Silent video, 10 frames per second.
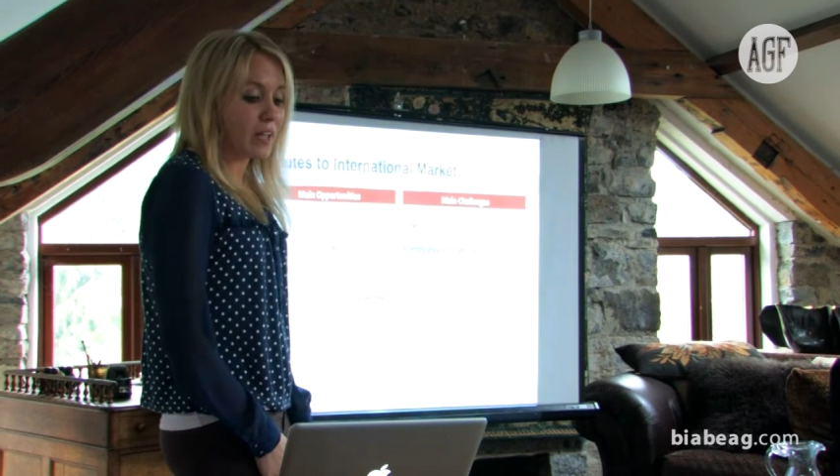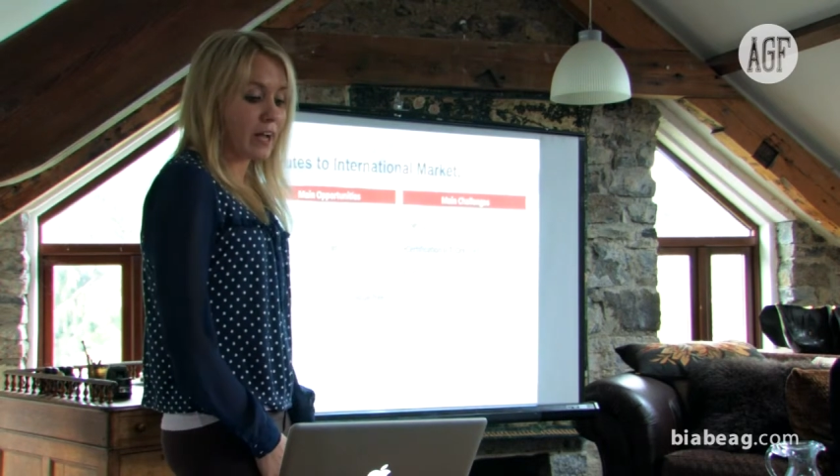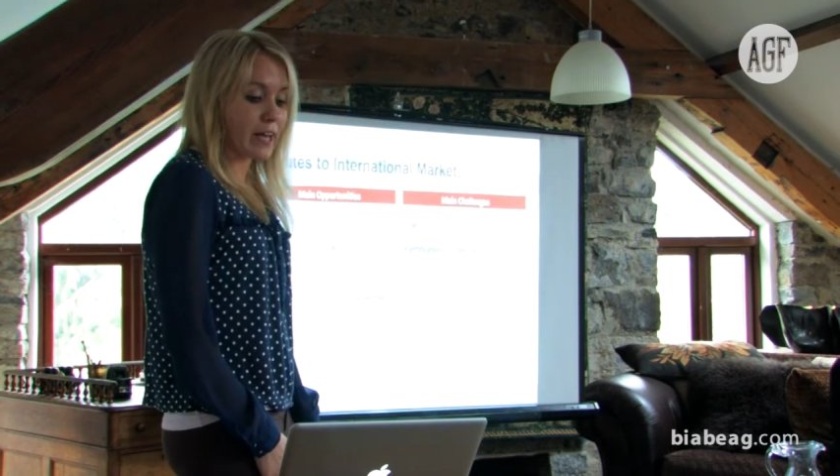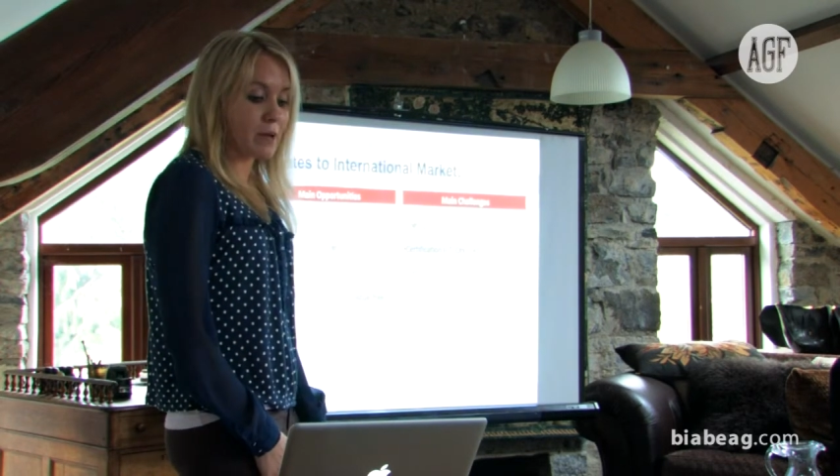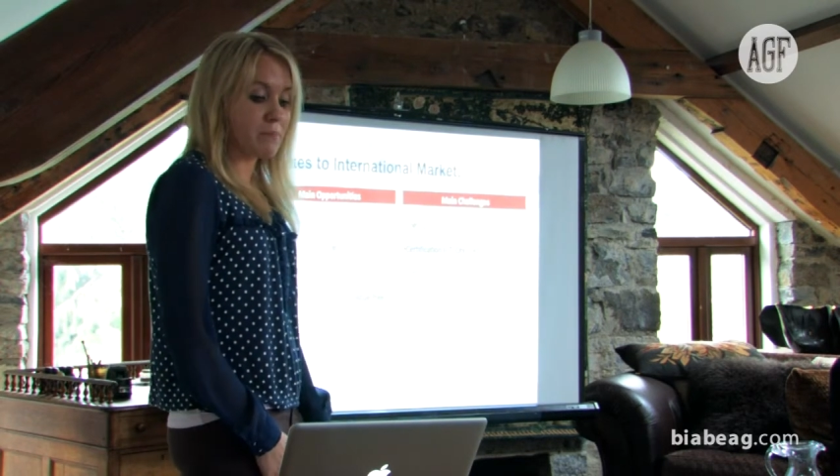
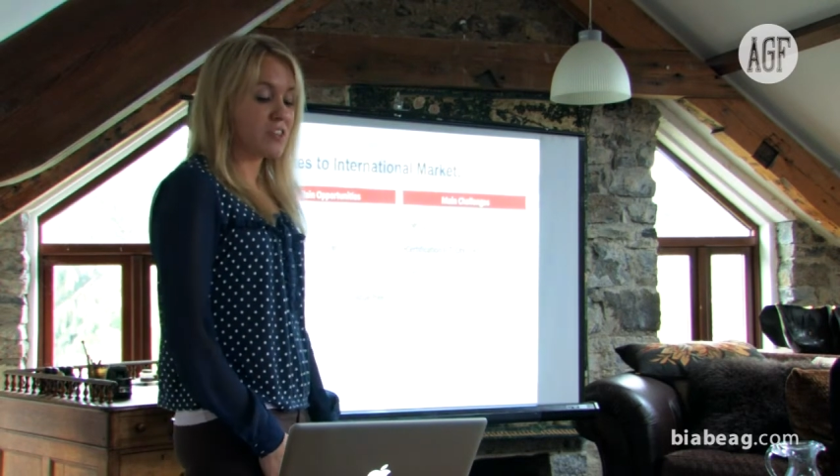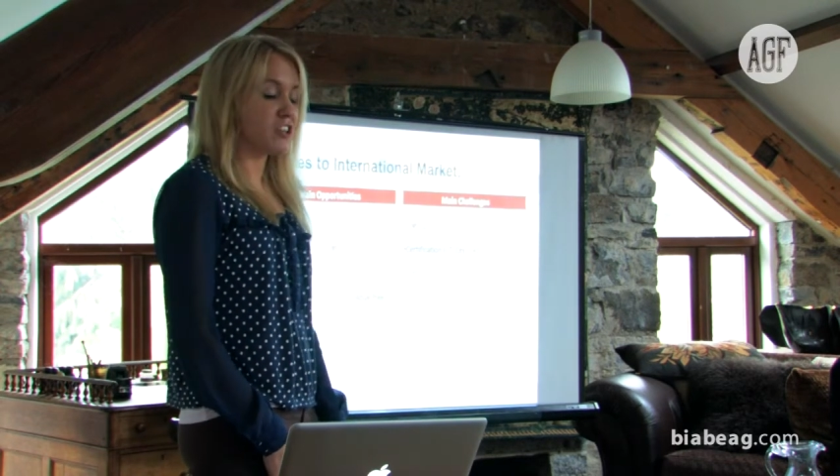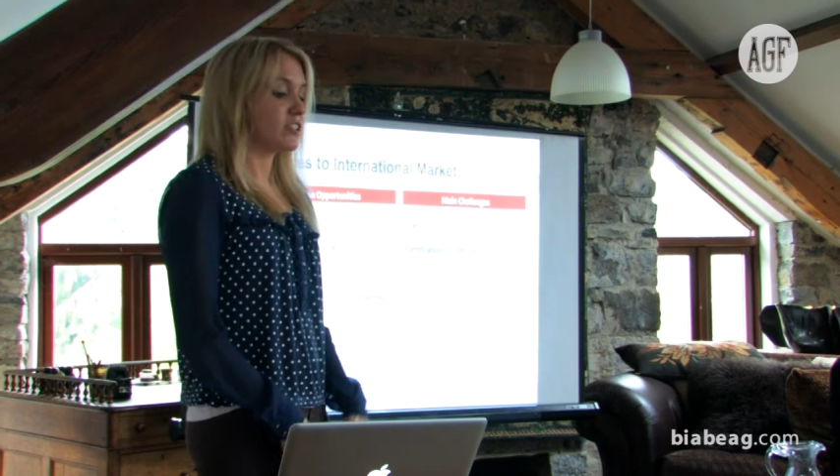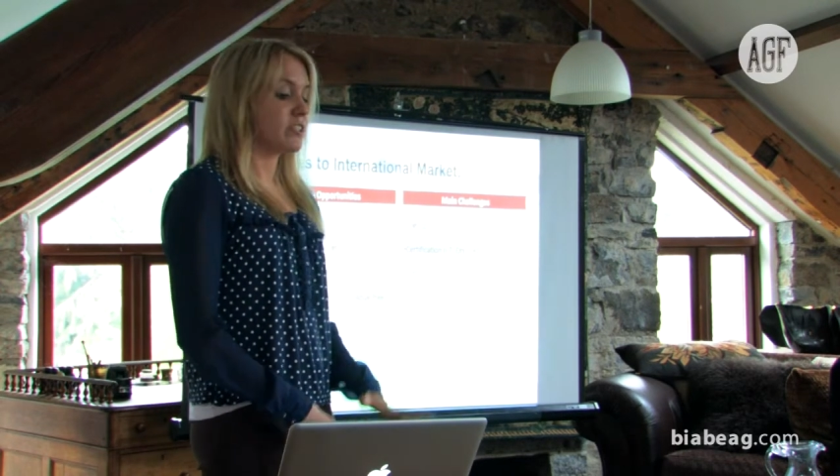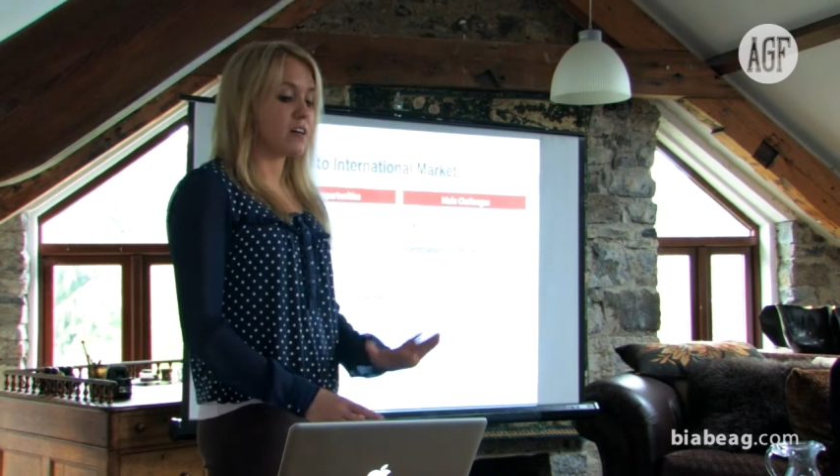
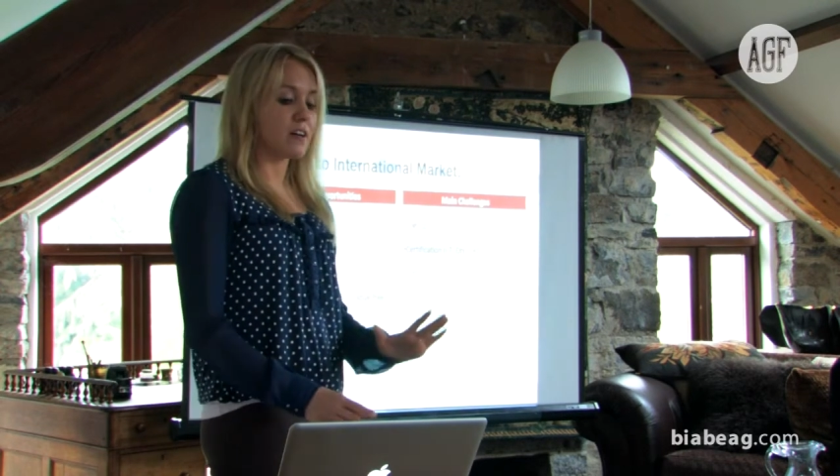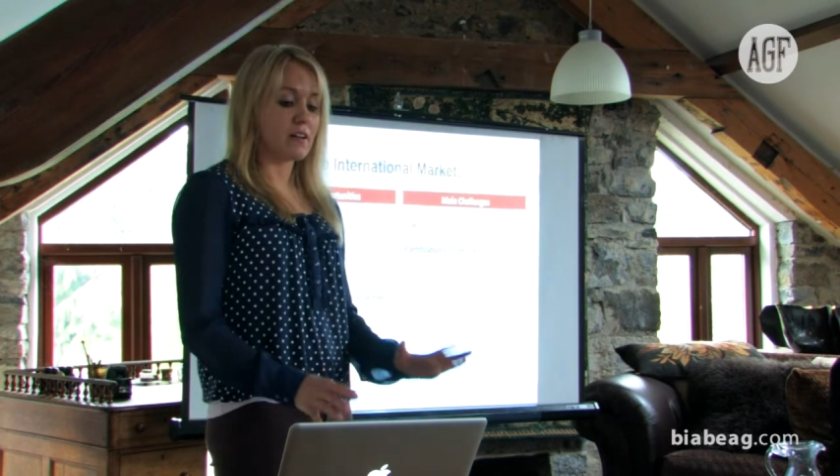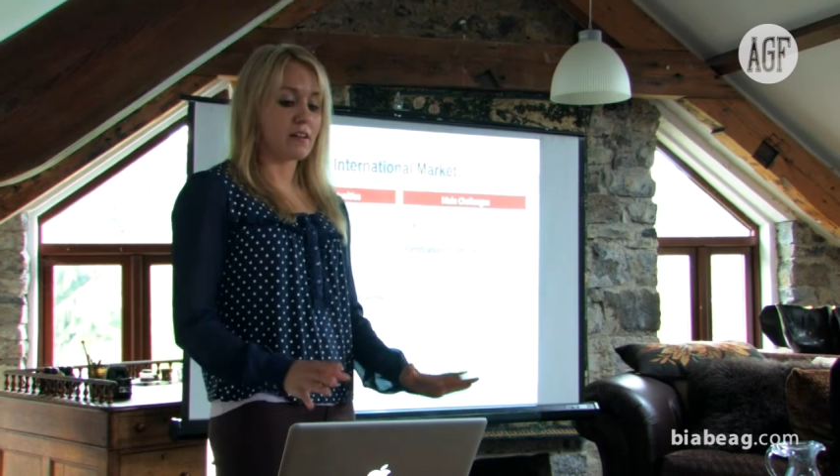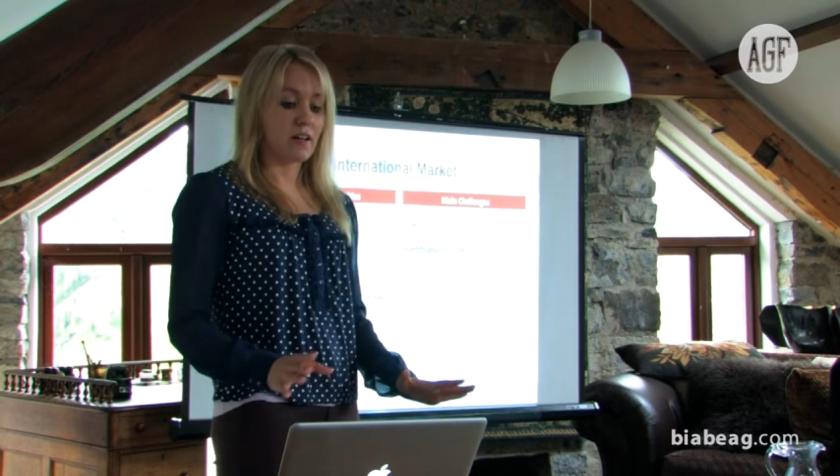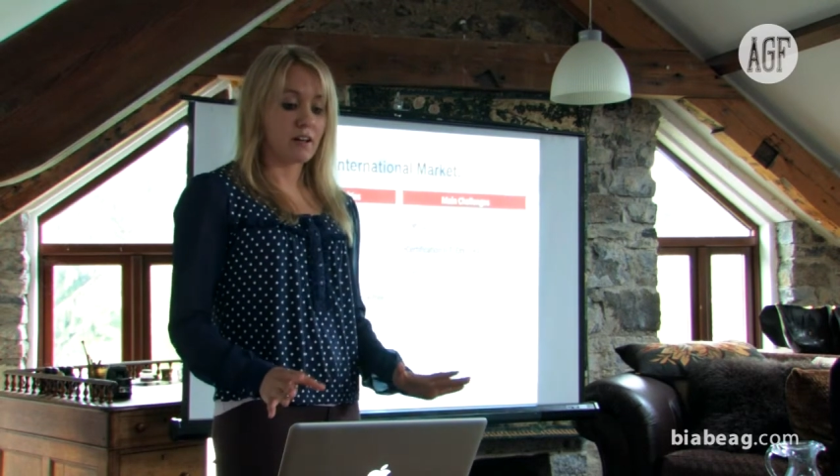There's
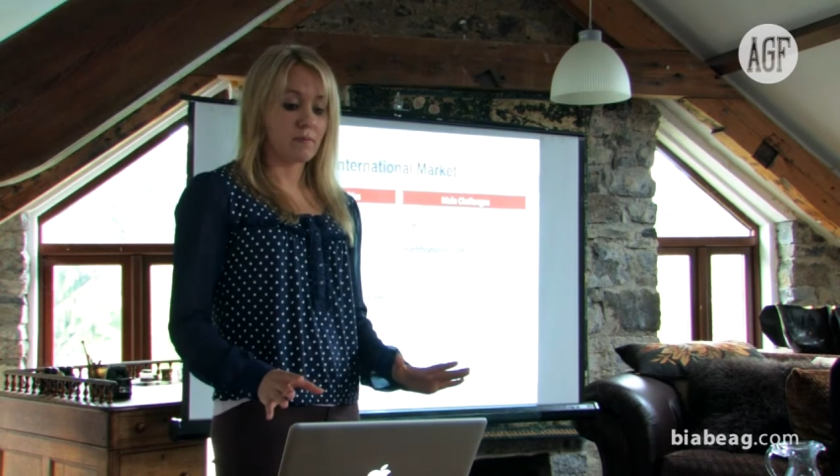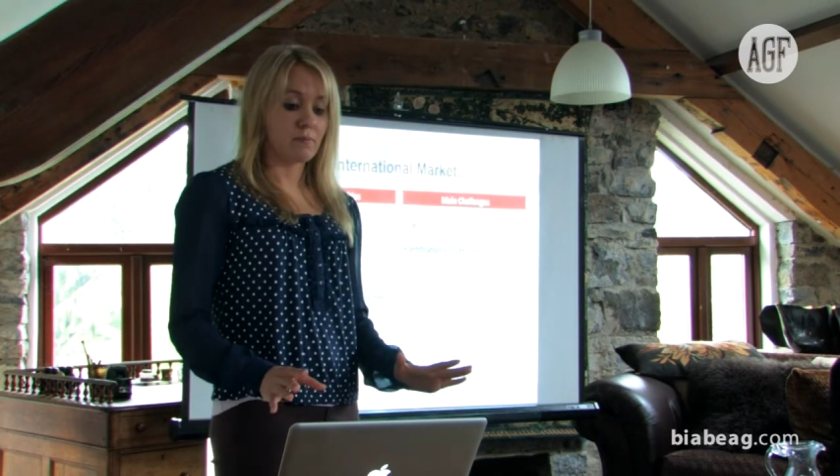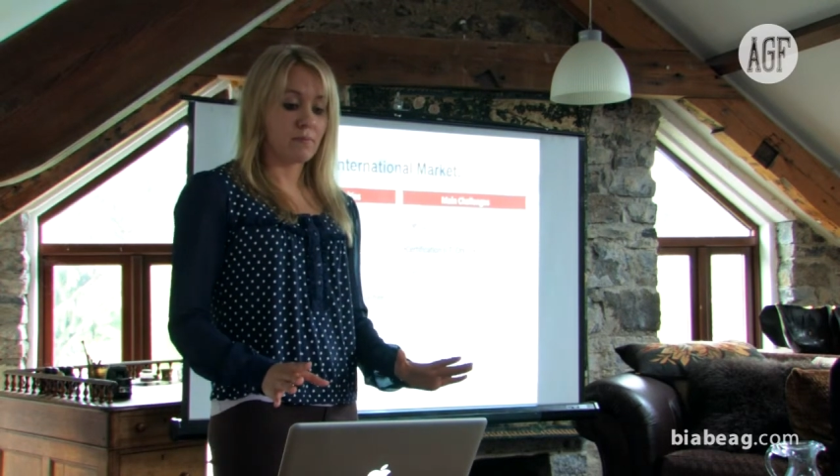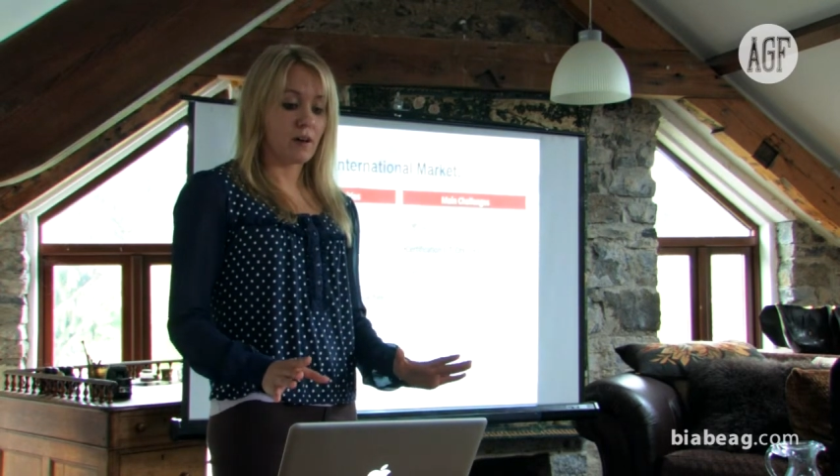a